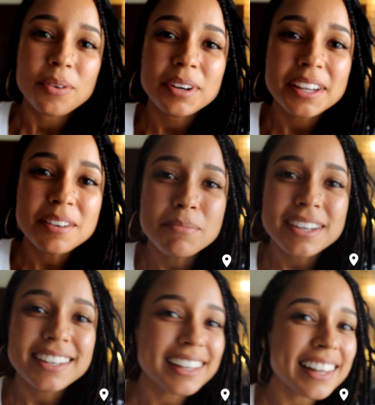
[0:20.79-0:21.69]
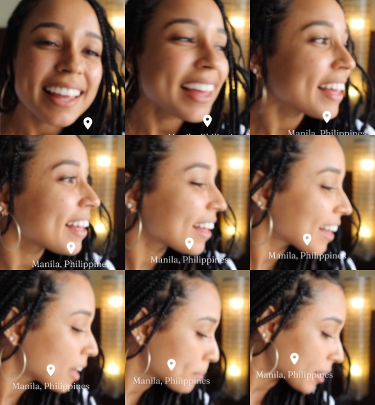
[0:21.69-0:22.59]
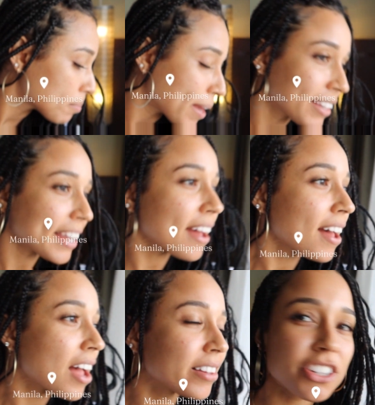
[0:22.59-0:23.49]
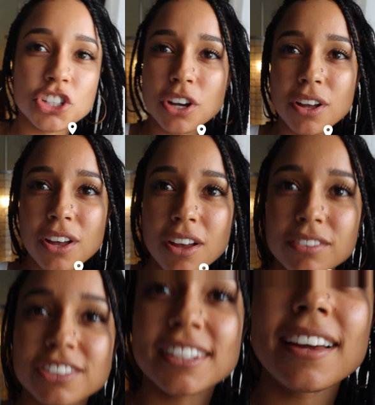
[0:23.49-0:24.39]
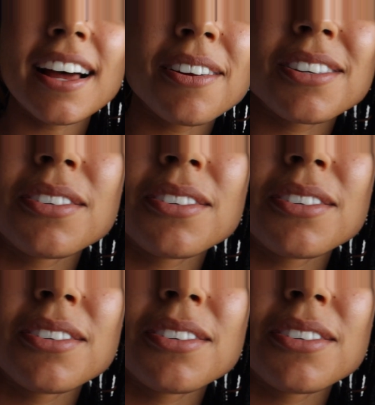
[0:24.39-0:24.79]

We're in Manila, Manipaka, Lechon. Shout out